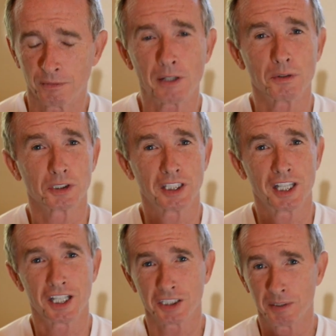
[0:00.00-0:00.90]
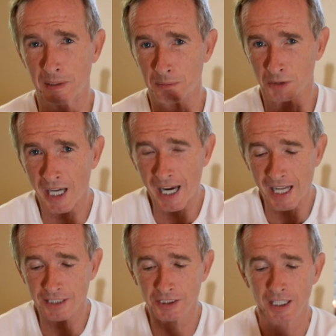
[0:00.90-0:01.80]
frequency that it's in people's
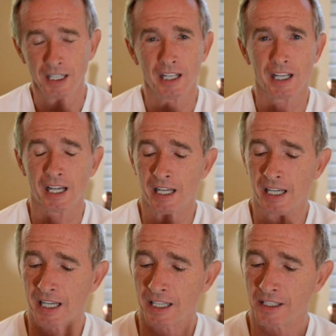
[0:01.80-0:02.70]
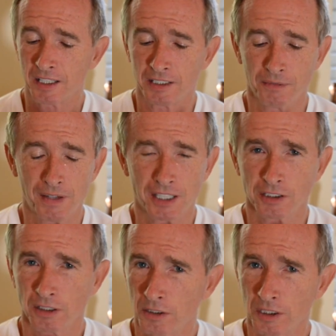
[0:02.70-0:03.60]
hands, and the defense
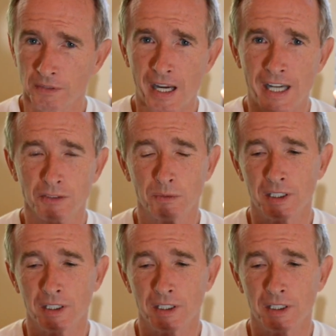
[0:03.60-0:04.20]
alert device.